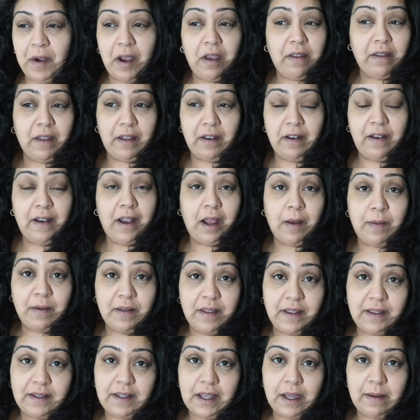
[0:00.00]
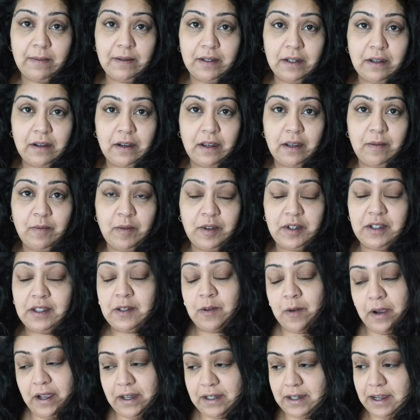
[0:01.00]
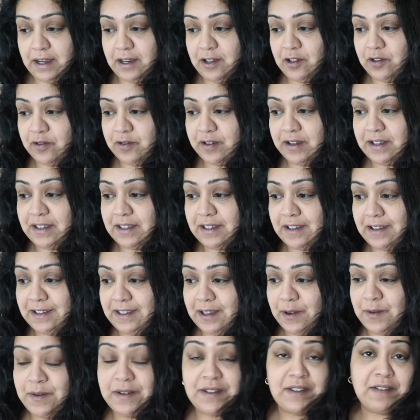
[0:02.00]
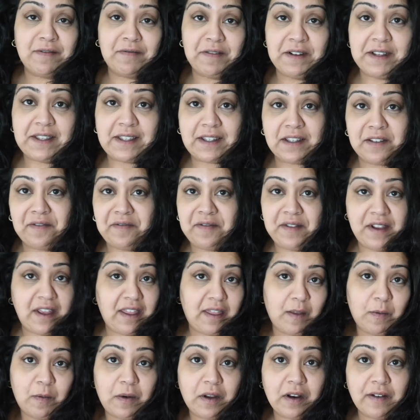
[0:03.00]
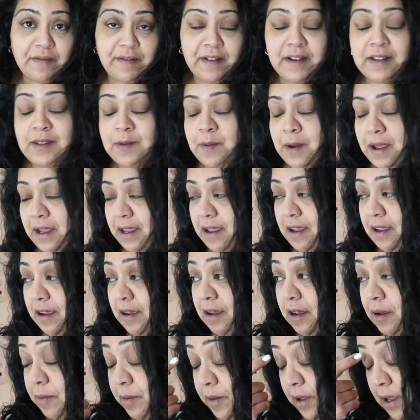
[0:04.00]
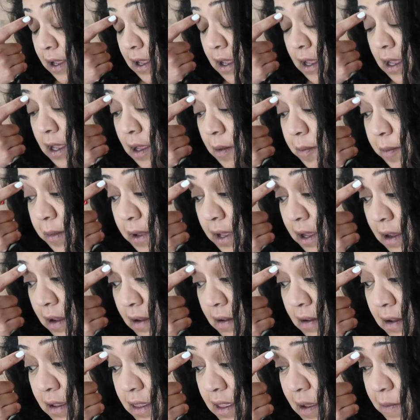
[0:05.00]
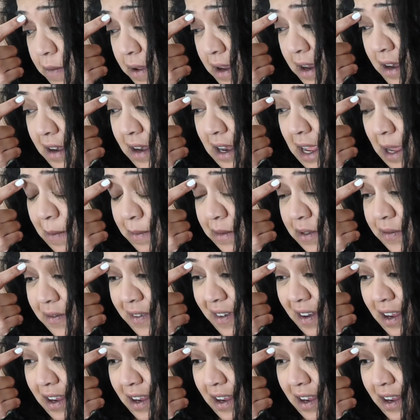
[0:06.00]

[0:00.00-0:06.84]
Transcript: both had a nap at the same time, which is quite dangerous because there was a risk of neither one of us waking up. But I think we napped for